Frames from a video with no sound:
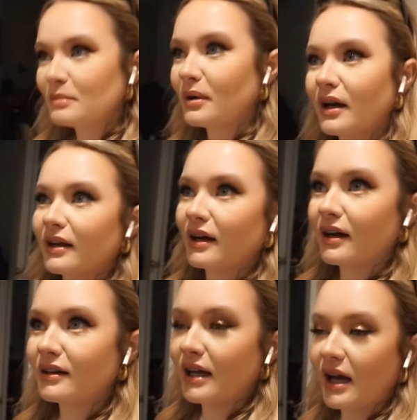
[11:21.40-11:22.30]

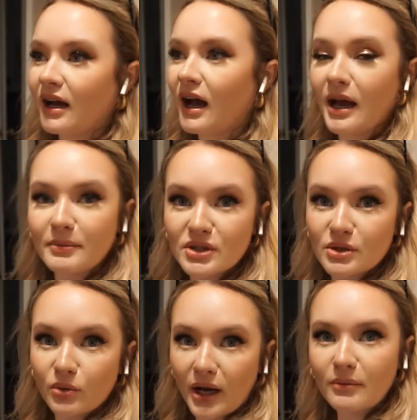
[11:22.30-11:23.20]
But yeah,
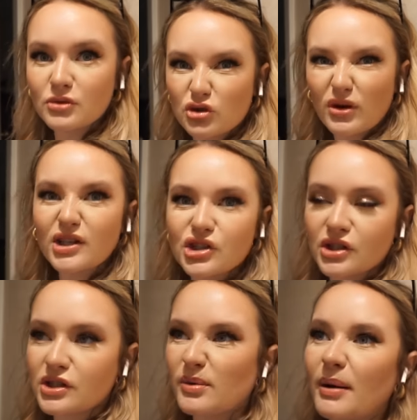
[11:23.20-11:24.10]
I'm drenched
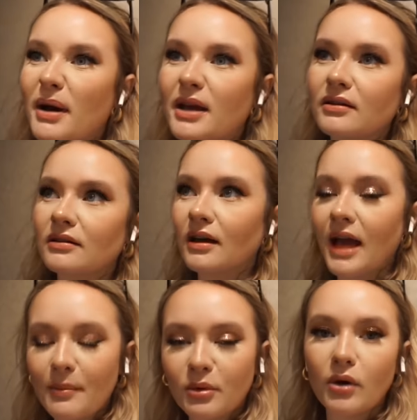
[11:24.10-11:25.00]
in sweat. My
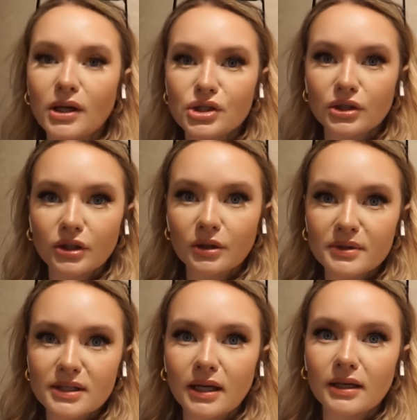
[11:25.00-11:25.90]
Apple Watch literally
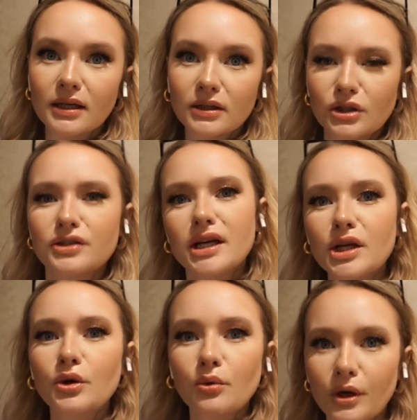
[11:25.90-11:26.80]
was like, it looks
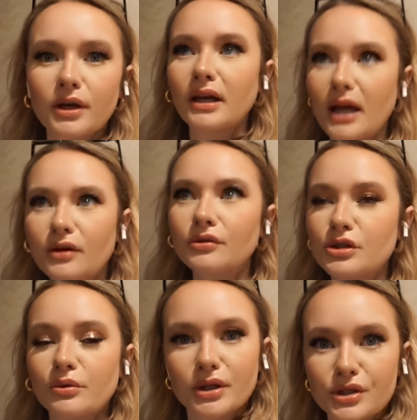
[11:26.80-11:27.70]
like you're working out. Do
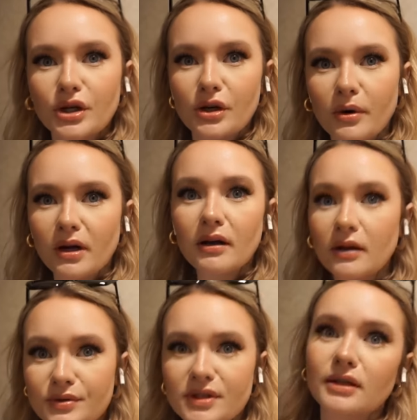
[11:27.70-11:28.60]
you want to start a workout?
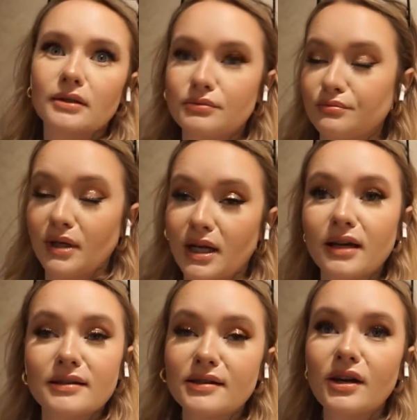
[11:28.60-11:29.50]
And I was like, I
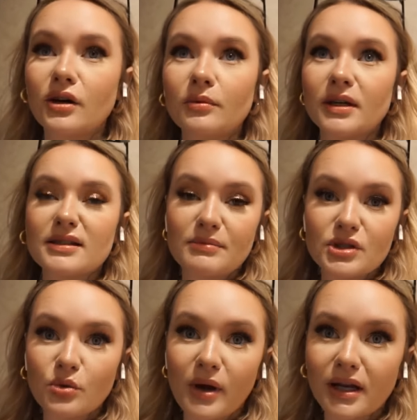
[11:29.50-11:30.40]
guess so, because I'm
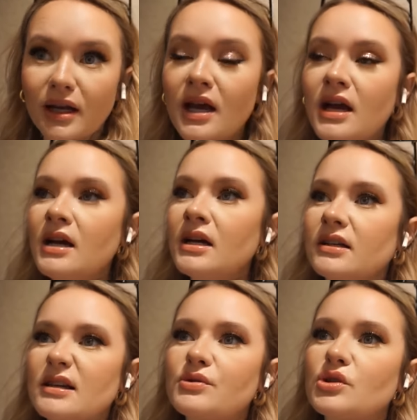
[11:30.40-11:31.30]
sweating.
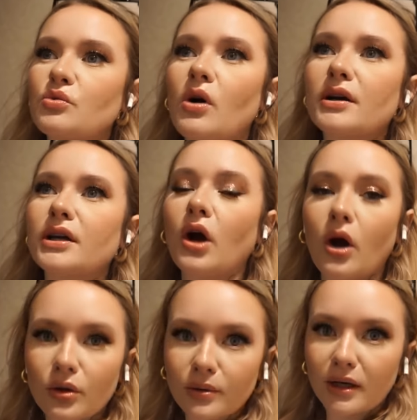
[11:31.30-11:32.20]
Because I was just walking
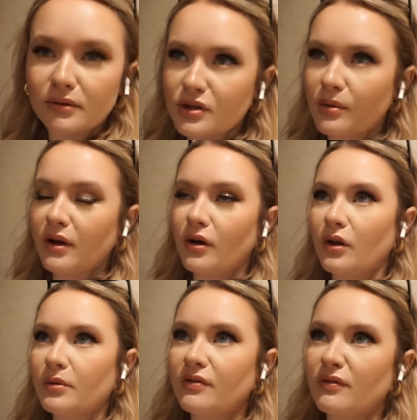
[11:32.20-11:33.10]
all around. So I went
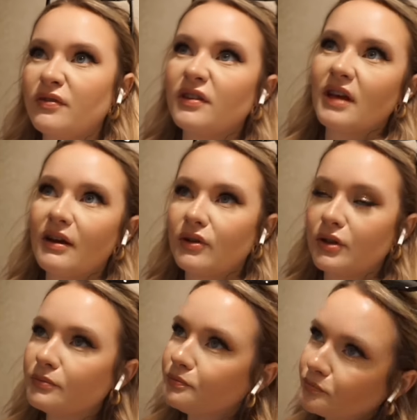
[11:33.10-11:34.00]
all the way from Fifth Avenue